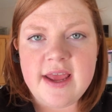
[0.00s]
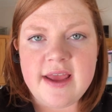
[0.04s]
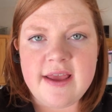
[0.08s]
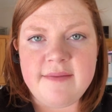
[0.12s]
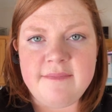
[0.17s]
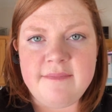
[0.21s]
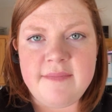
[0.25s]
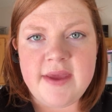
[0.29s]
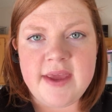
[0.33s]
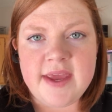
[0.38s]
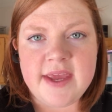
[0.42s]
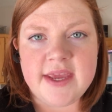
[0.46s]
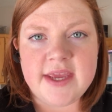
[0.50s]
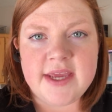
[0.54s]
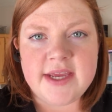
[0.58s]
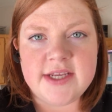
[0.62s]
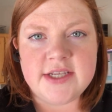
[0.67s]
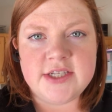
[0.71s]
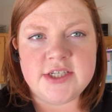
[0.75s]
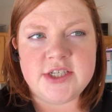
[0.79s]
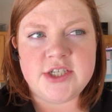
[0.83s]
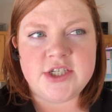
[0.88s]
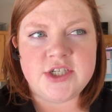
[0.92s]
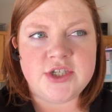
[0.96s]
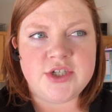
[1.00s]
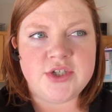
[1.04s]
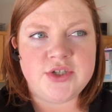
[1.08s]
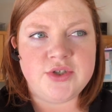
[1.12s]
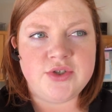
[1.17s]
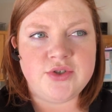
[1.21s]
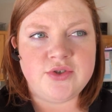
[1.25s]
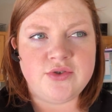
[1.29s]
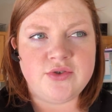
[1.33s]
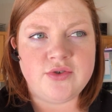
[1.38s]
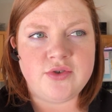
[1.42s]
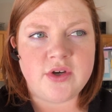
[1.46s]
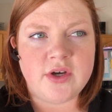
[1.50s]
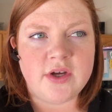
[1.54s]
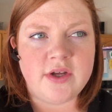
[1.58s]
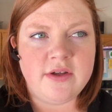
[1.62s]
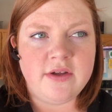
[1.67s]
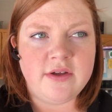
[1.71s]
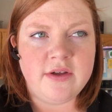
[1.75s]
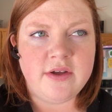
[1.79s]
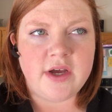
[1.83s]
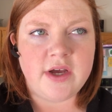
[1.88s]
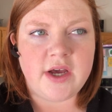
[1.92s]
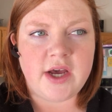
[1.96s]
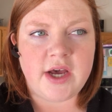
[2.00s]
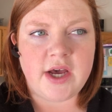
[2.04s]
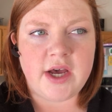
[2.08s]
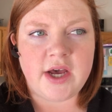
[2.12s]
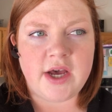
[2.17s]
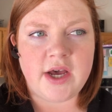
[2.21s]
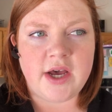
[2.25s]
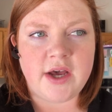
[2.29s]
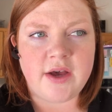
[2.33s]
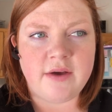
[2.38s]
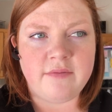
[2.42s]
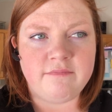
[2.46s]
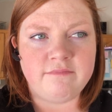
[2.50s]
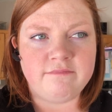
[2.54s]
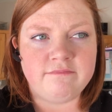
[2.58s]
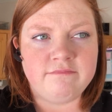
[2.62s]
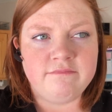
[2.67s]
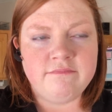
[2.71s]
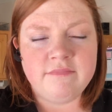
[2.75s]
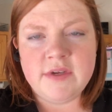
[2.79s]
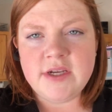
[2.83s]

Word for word: and make it into um,